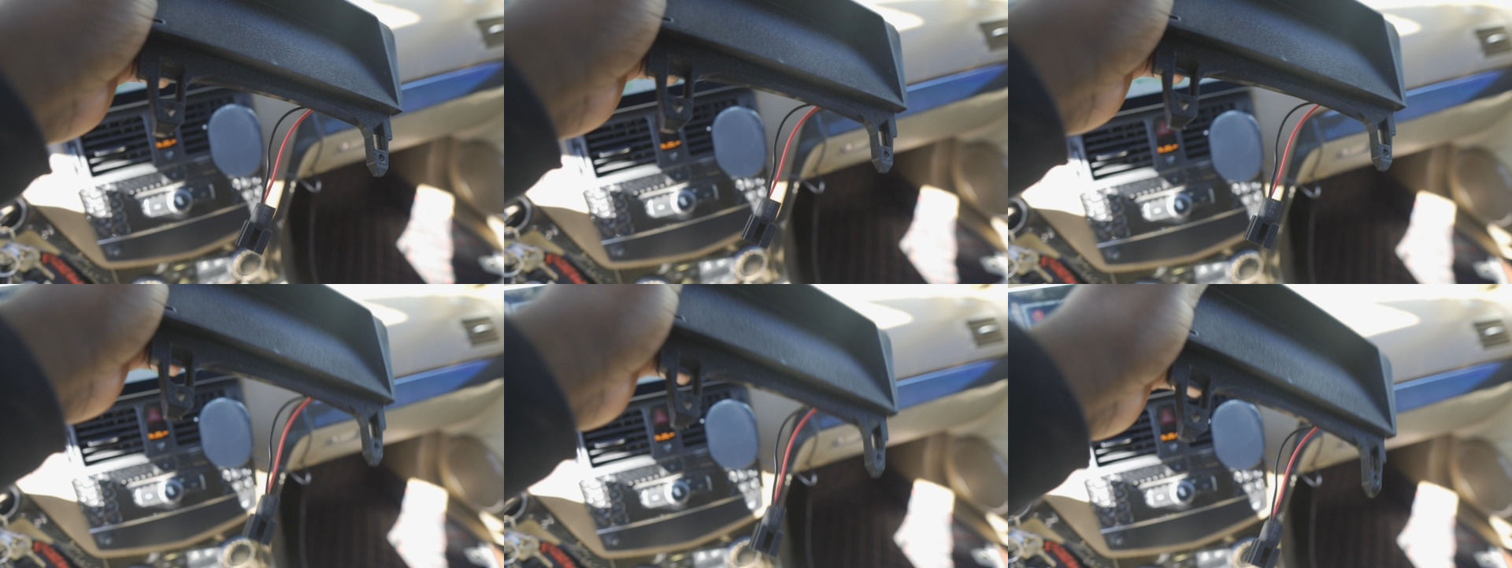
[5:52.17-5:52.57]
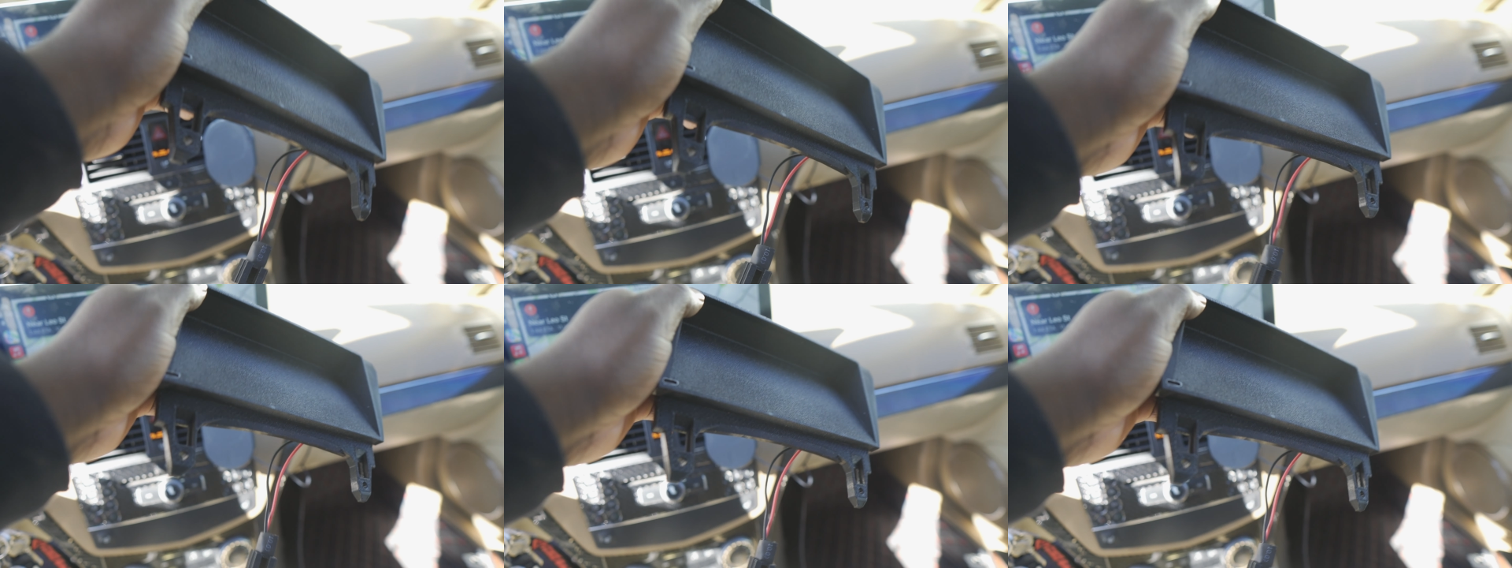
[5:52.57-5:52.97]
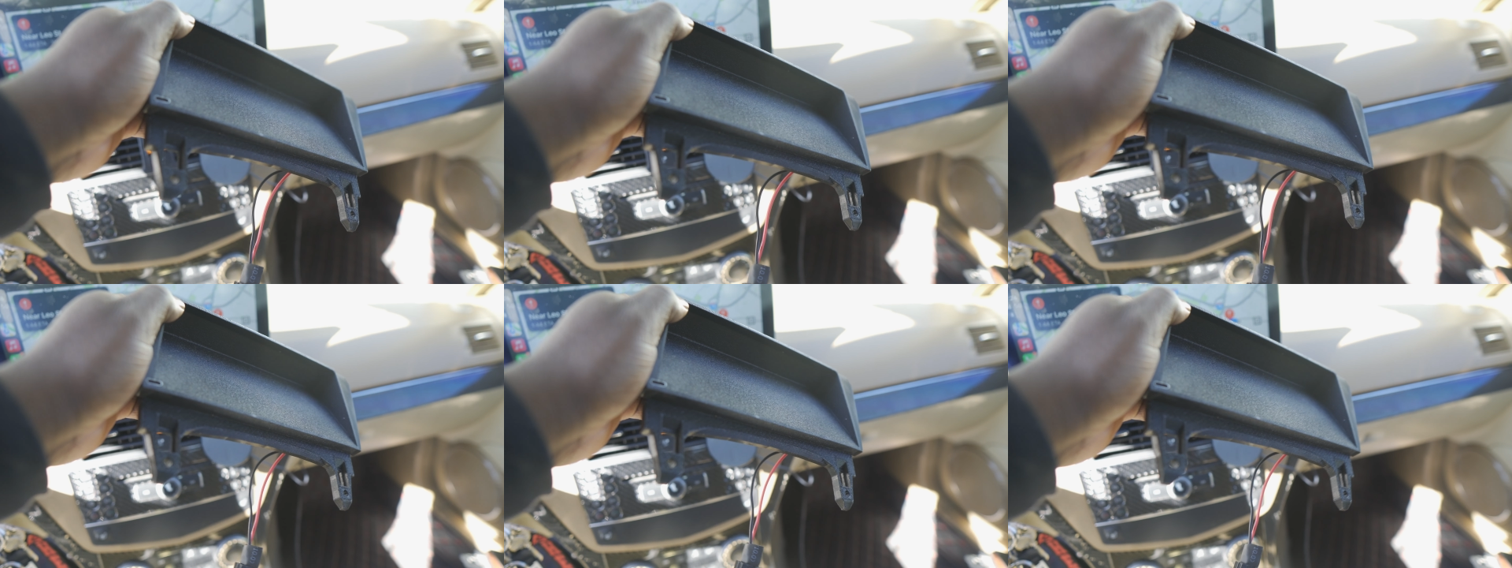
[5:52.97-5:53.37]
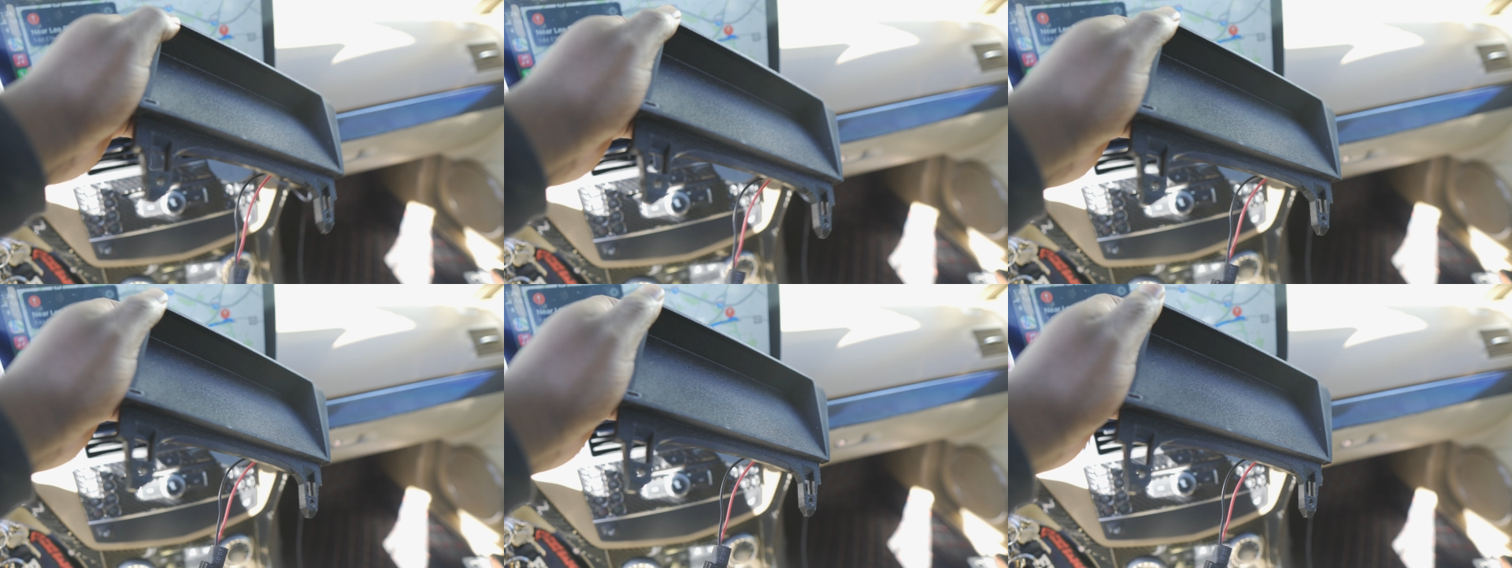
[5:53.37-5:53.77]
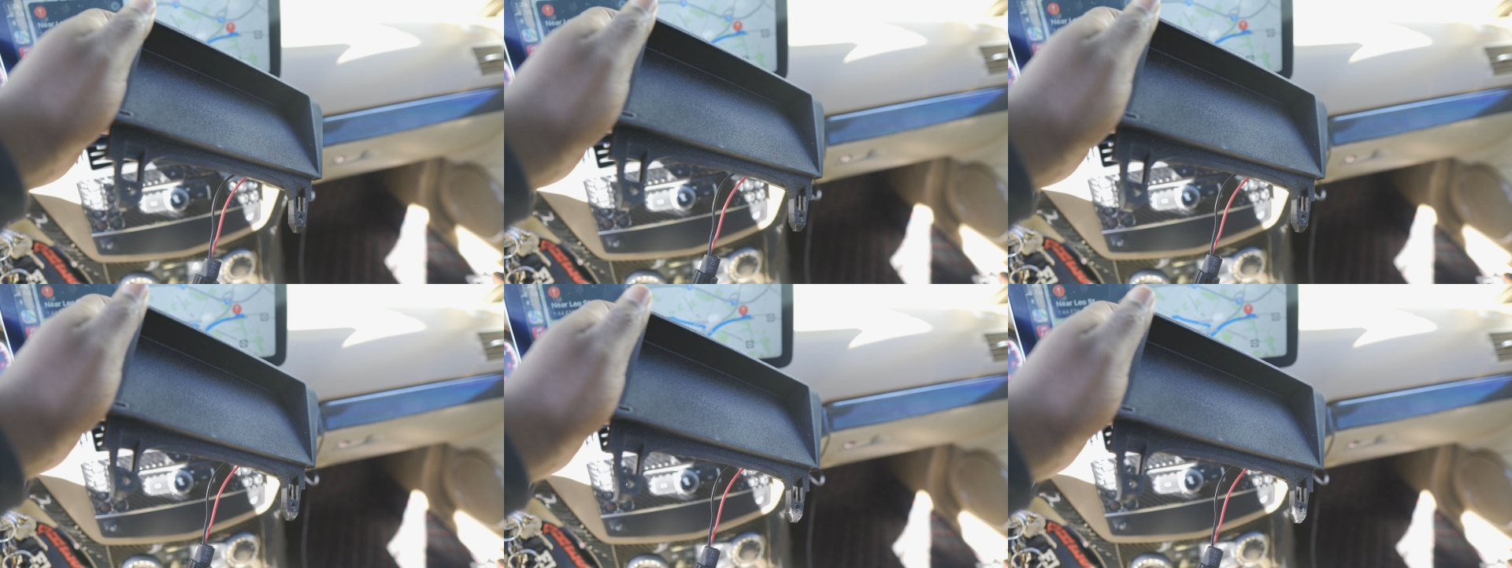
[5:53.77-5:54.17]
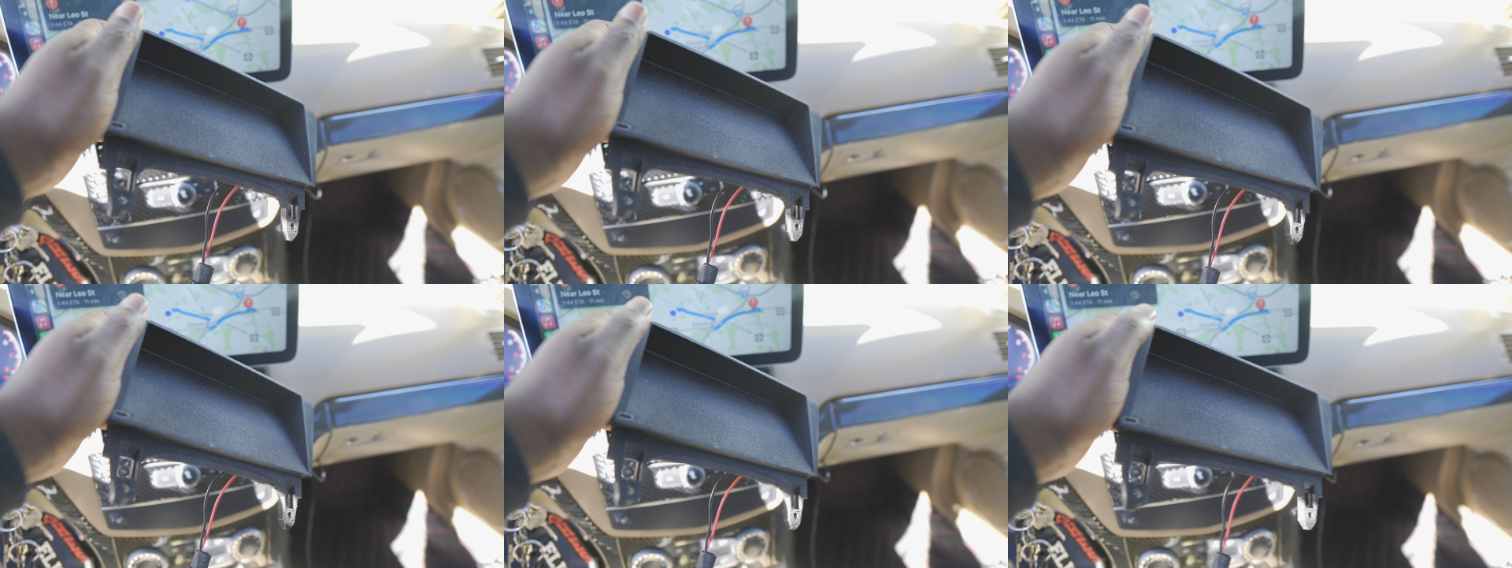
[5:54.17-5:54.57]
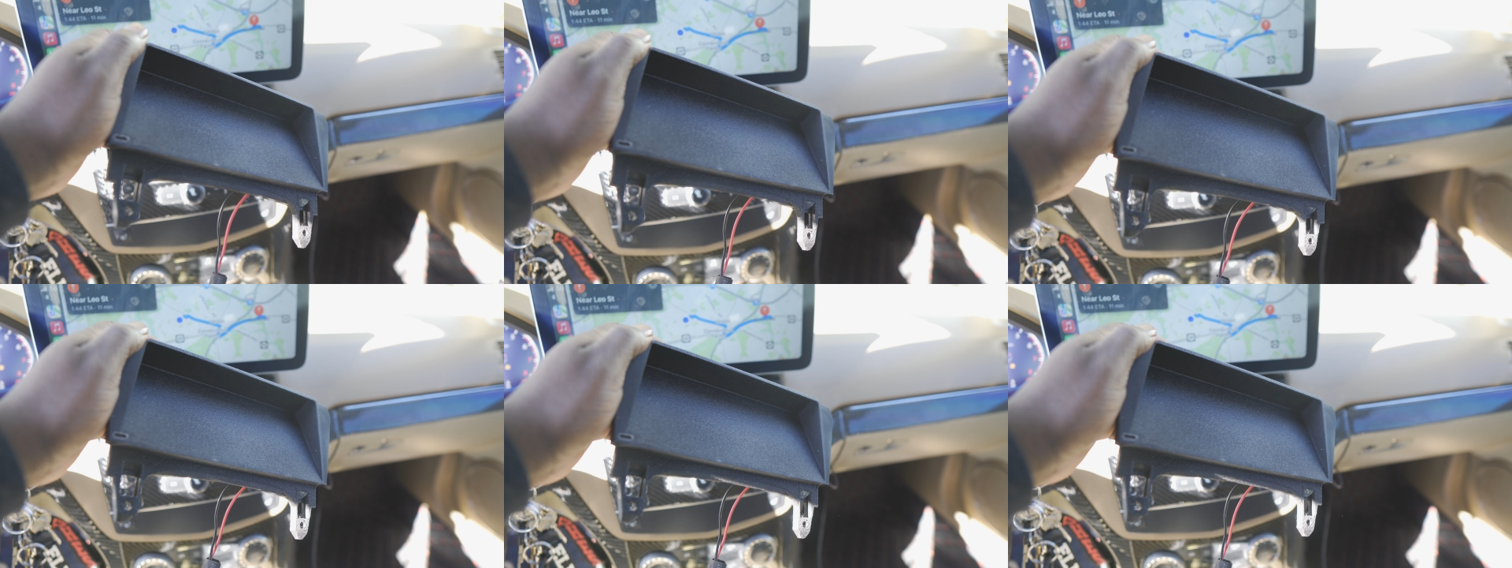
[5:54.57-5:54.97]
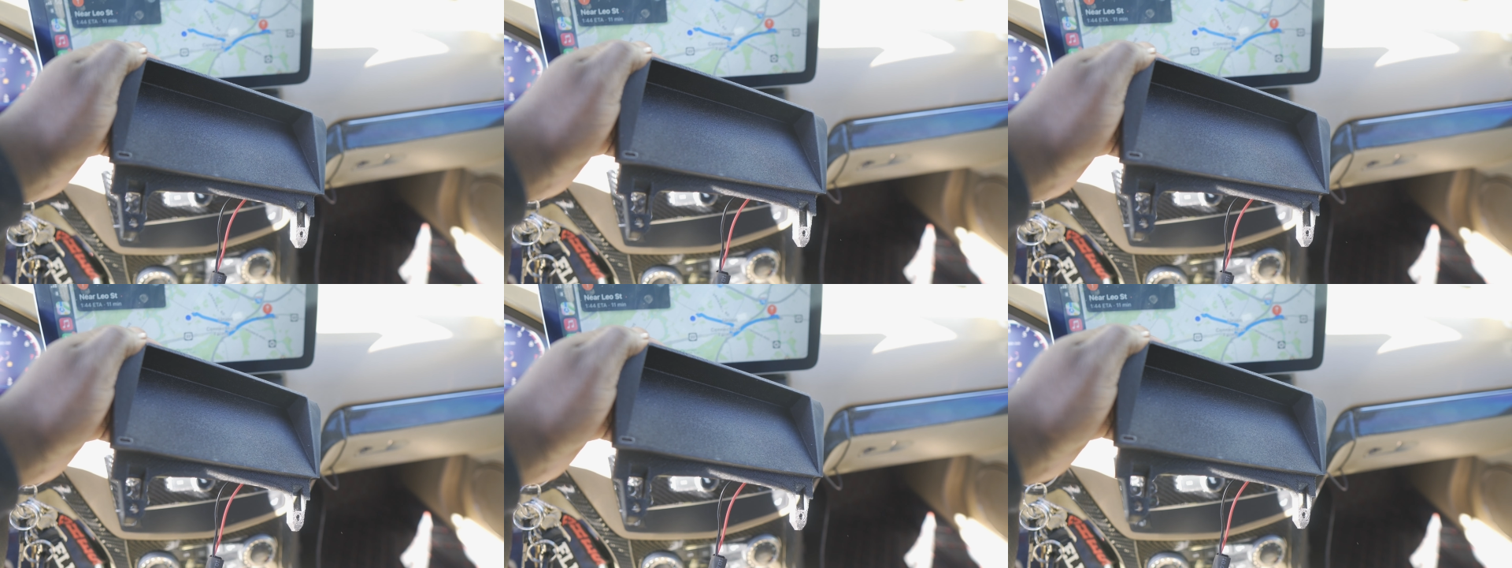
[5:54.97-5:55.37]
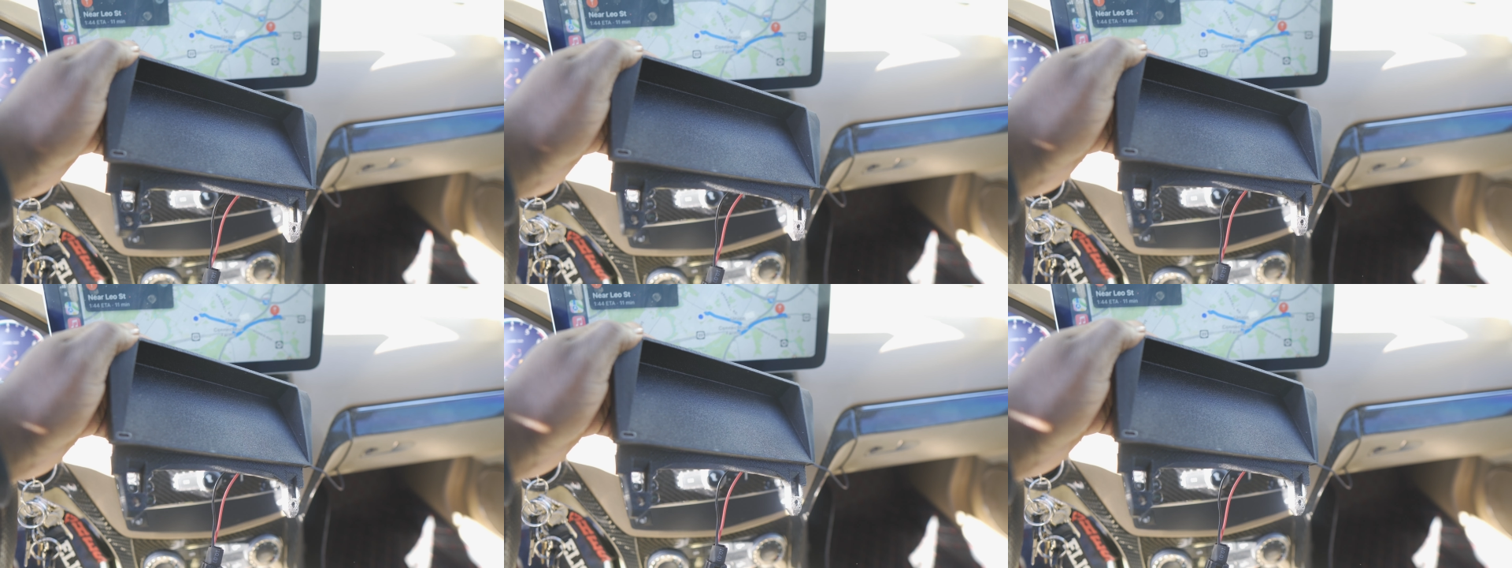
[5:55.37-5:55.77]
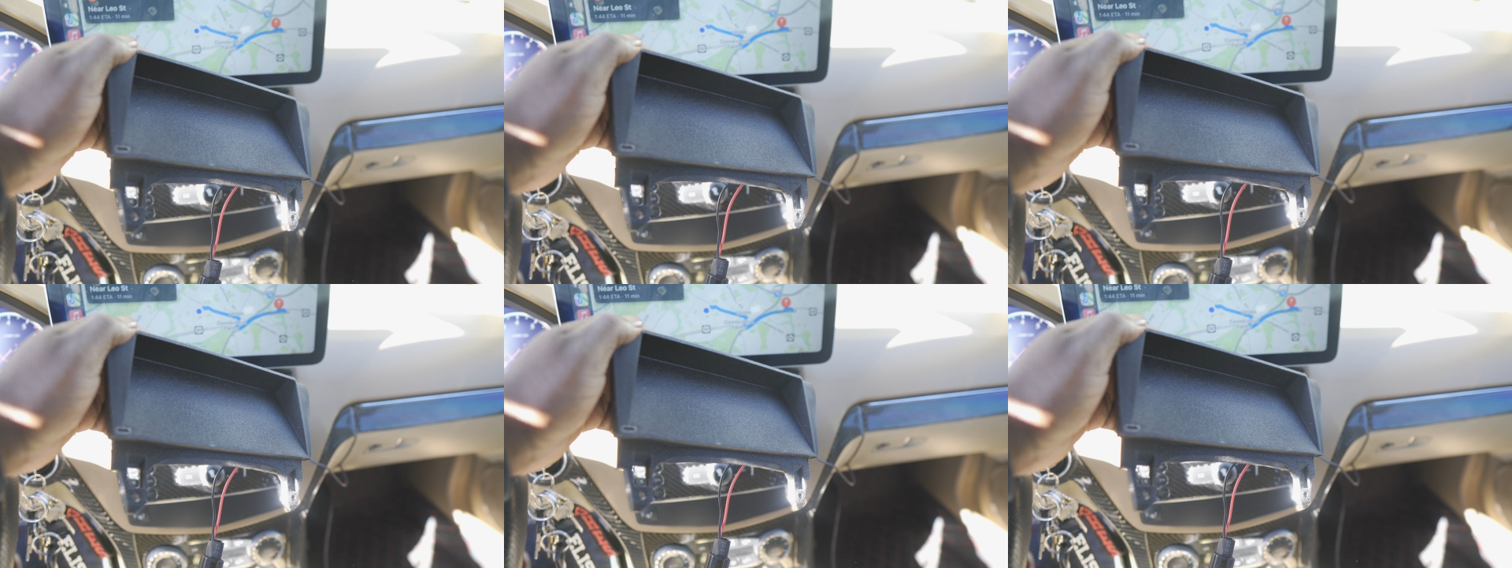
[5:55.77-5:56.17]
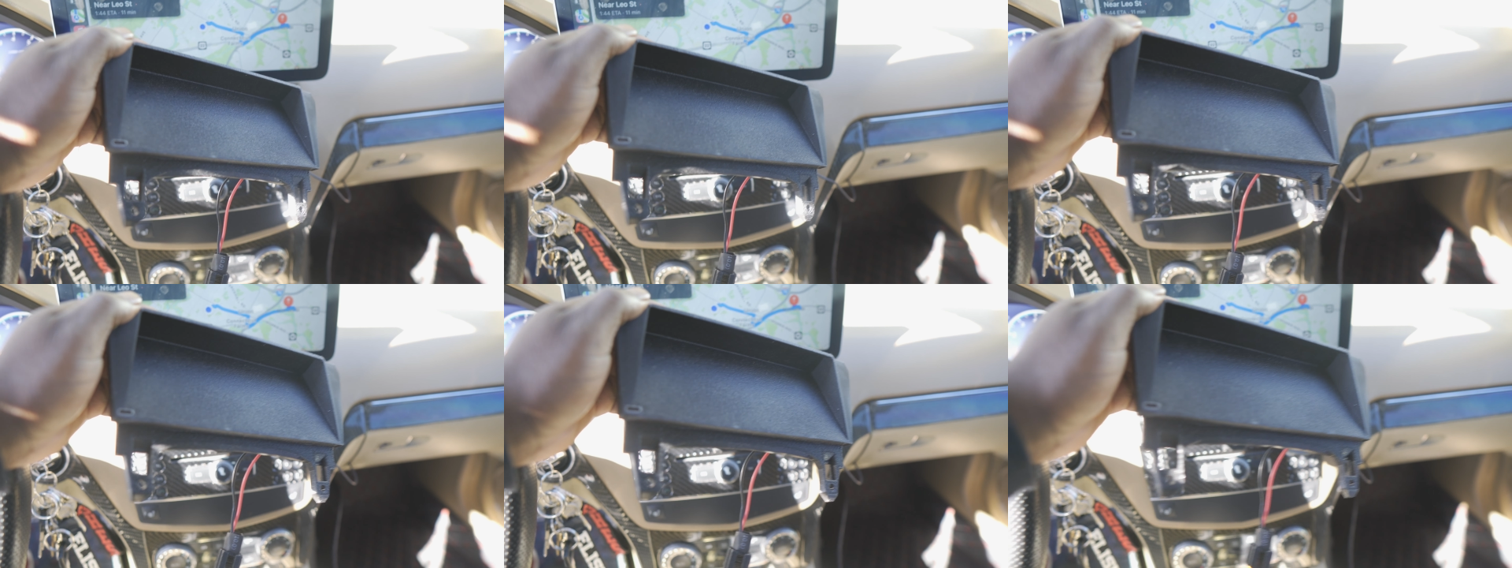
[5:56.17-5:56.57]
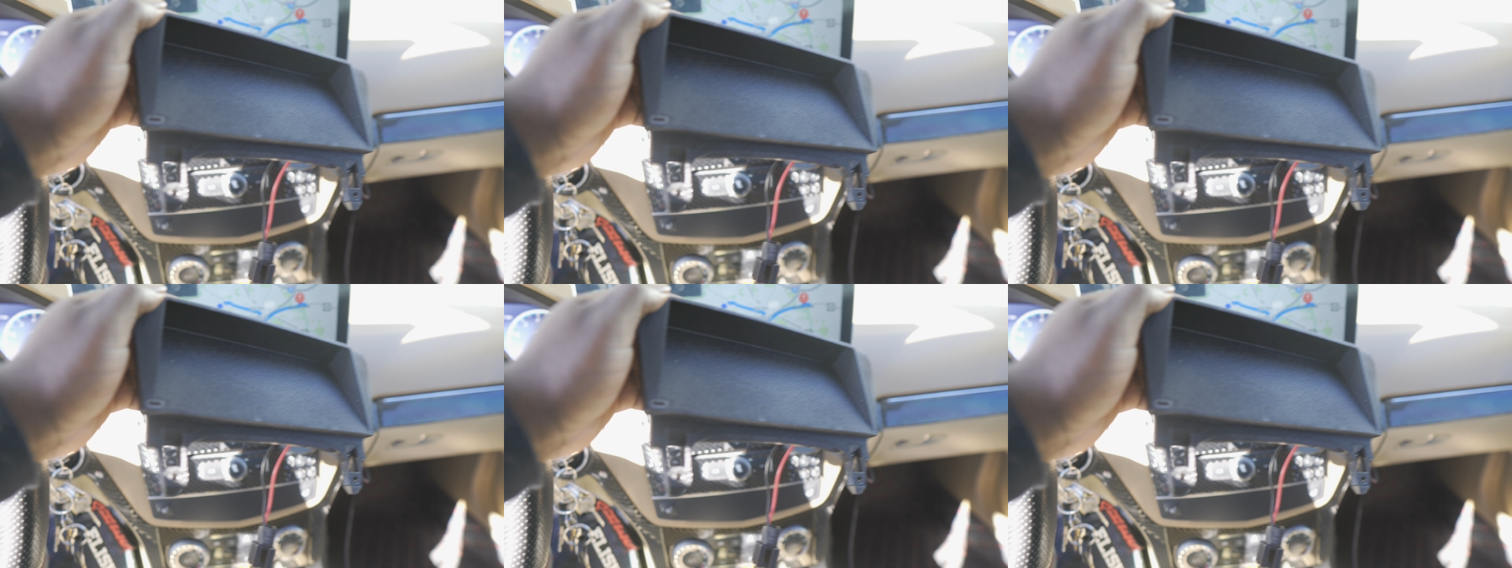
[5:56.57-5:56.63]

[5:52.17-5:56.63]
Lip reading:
[unreadable: no face in view]